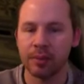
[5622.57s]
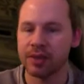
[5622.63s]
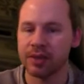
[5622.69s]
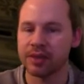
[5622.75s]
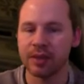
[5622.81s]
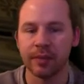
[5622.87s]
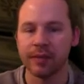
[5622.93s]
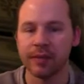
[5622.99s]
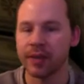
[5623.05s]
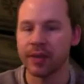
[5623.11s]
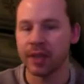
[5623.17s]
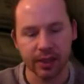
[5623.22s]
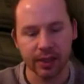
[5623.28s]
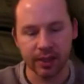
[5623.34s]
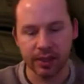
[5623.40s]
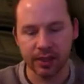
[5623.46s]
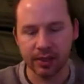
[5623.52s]
There's something
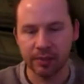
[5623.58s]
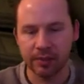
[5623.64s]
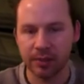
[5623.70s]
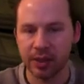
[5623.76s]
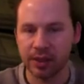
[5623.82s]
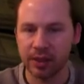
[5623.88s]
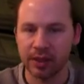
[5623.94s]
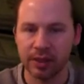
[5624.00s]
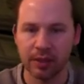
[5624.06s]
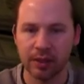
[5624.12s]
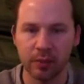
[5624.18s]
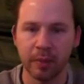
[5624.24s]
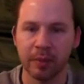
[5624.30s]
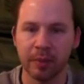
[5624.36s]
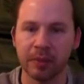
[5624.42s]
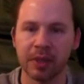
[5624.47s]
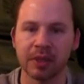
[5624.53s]
like that, but I didn't remember